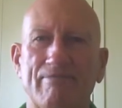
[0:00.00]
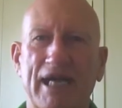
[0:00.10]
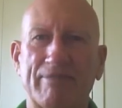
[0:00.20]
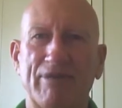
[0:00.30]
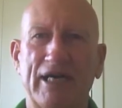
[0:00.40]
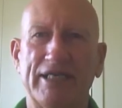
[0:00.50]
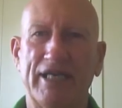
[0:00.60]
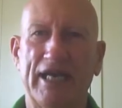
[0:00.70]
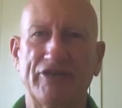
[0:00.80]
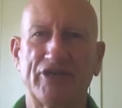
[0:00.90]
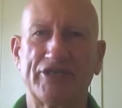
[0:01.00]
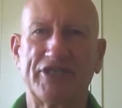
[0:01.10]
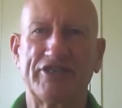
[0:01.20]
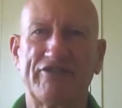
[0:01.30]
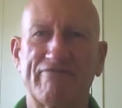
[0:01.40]
back pain and
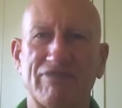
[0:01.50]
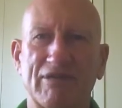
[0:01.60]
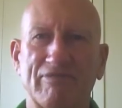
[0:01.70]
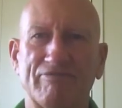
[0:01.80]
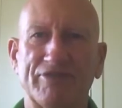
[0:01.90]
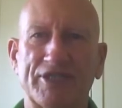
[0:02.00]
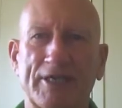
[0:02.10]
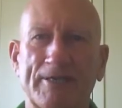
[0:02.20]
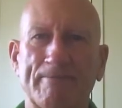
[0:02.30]
digestive problems.